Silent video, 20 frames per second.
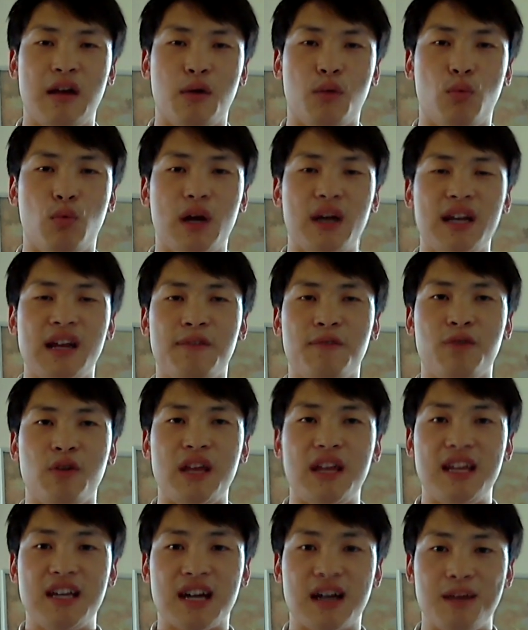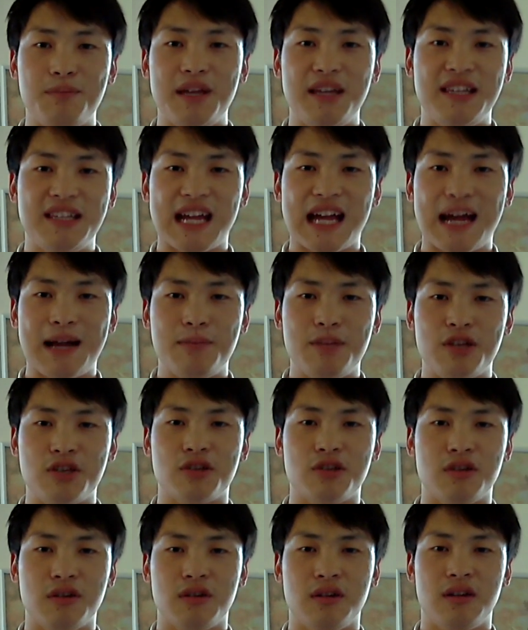whatever incoming
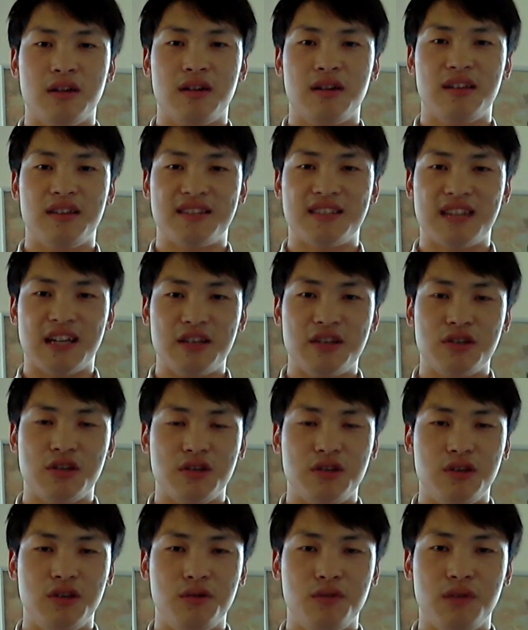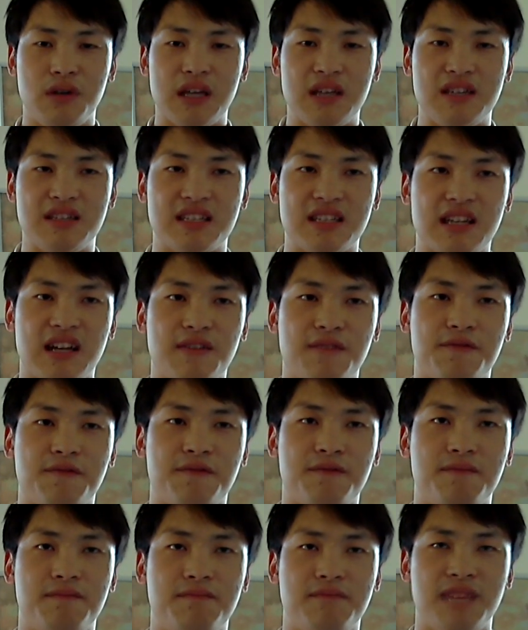damage is done to you, instead of
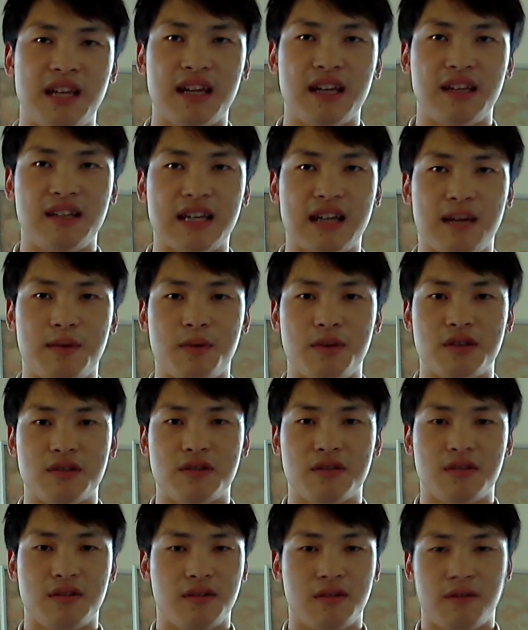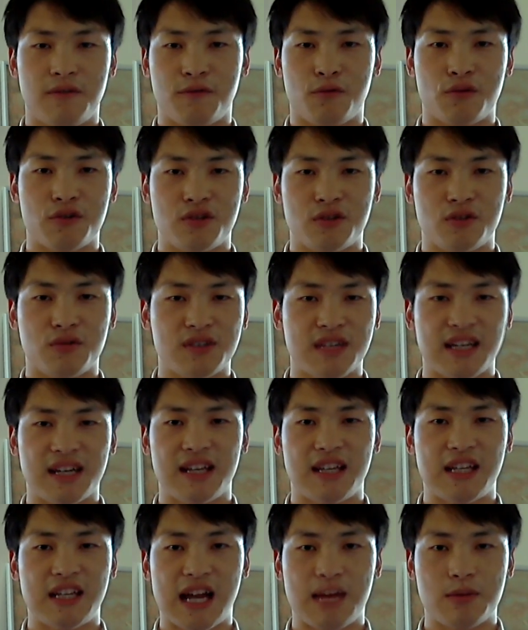taking damage, of course you don't take
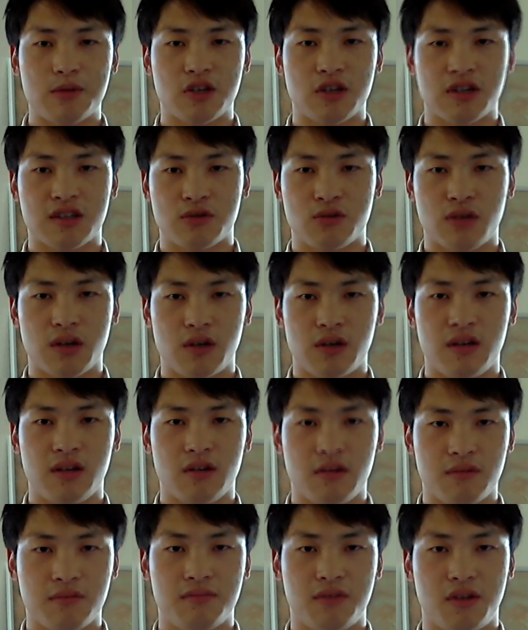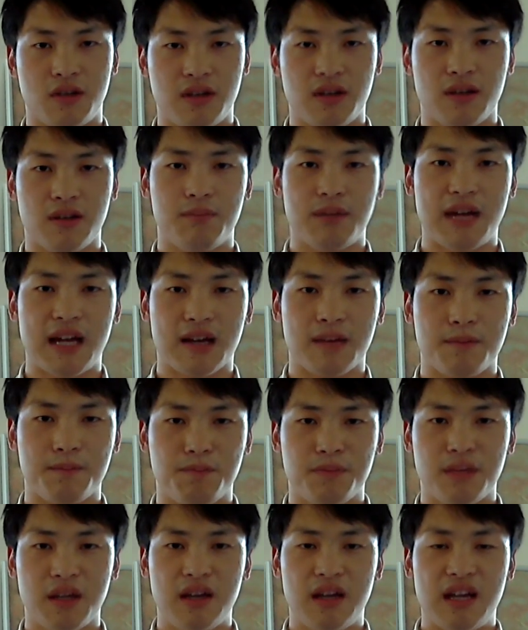any damage because trigger heal, heal it back.
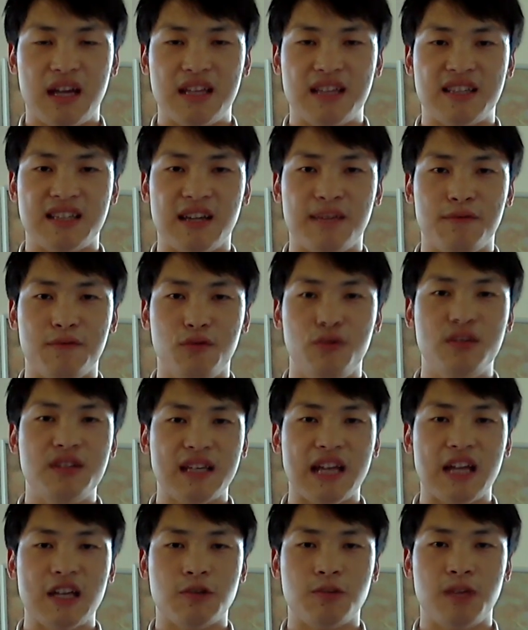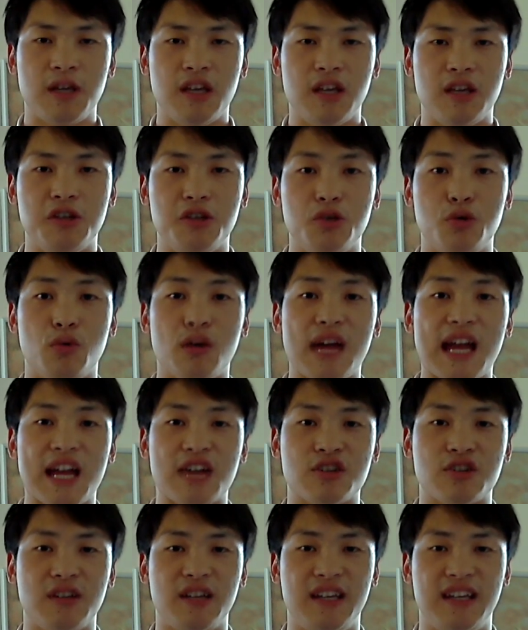Instead of losing HP, you will
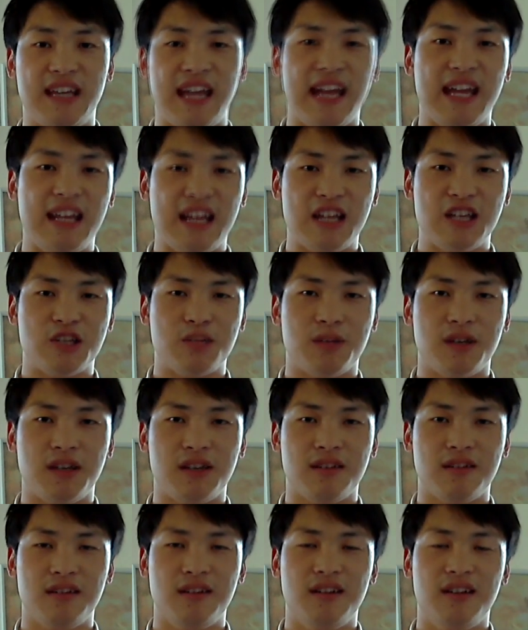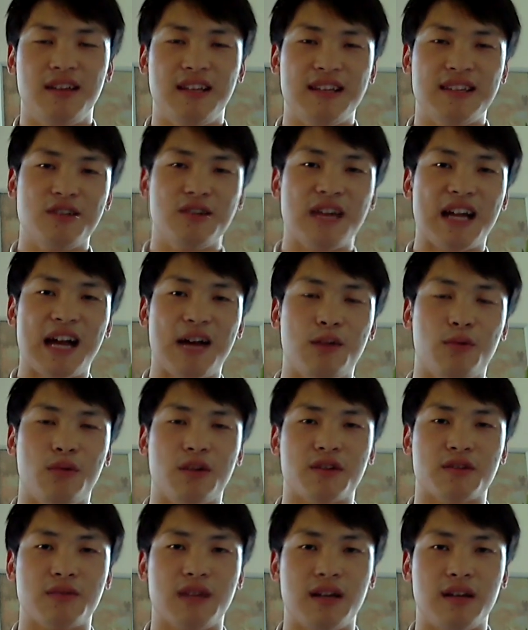actually gain HP. Let's look at how it
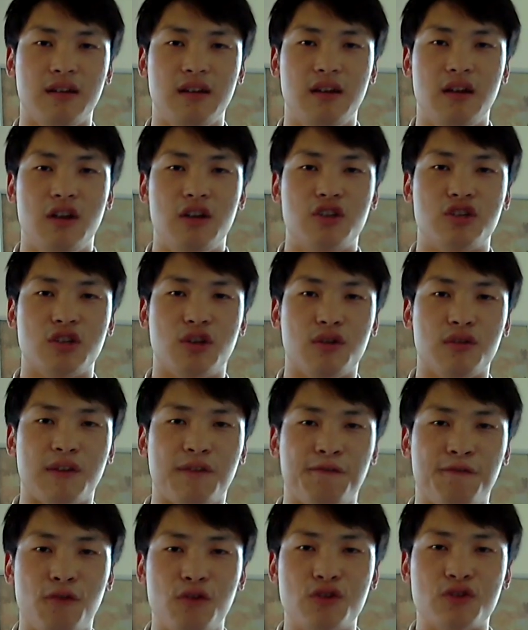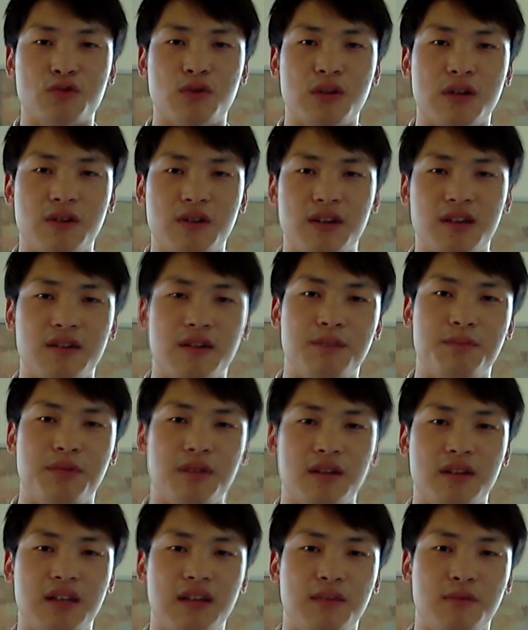works, right? So the first trigger heal
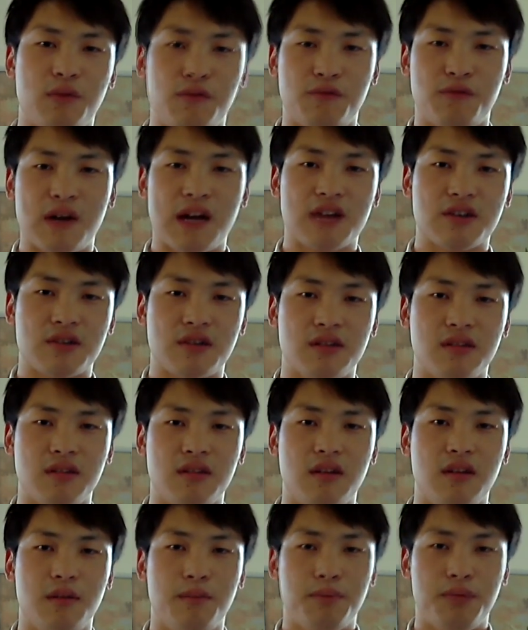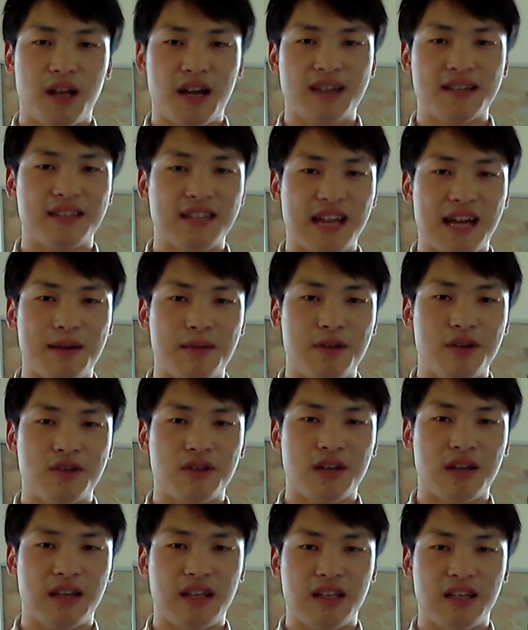ability, Refraction, blocks the
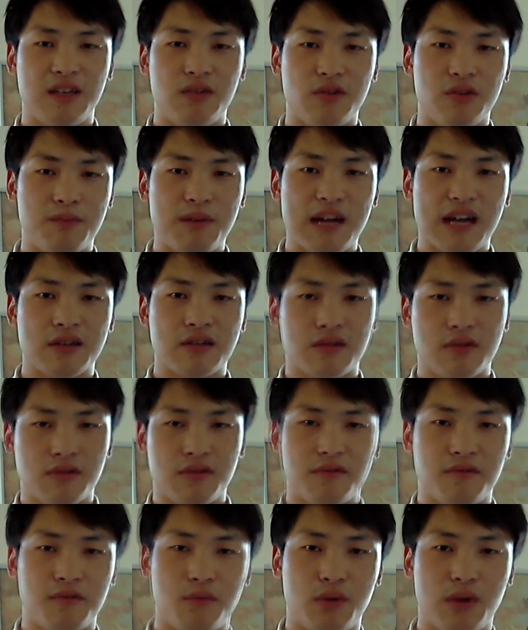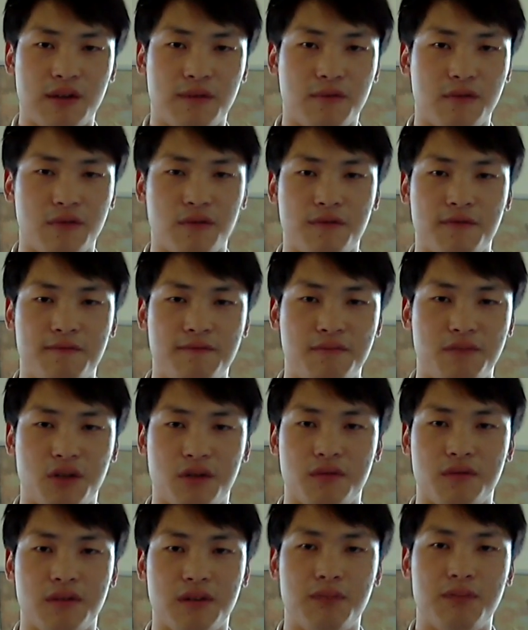damage and then heal you back to whatever,
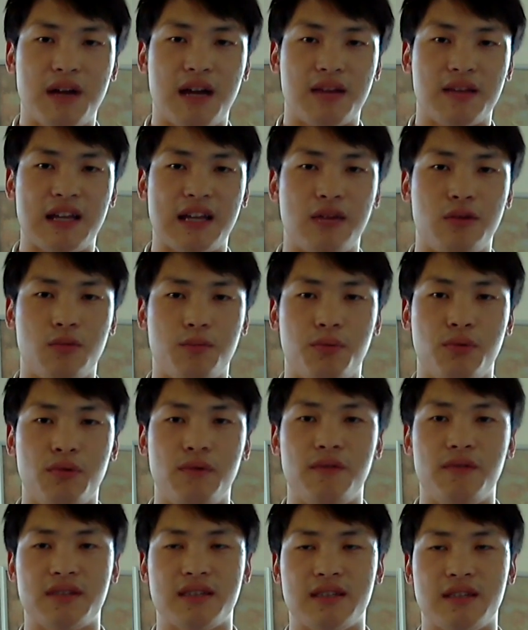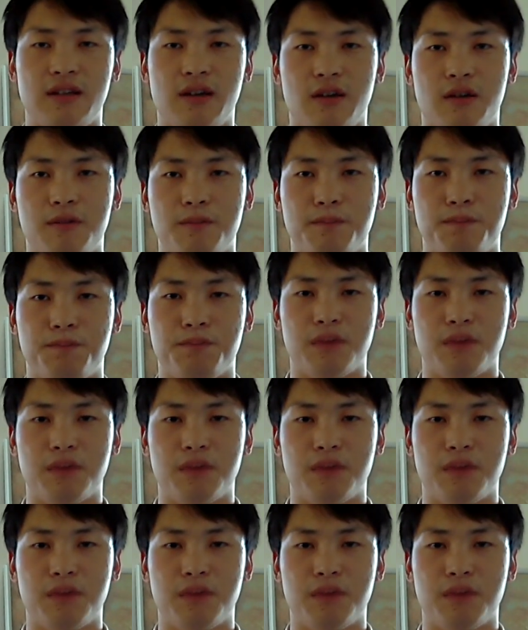amount that you were previously are.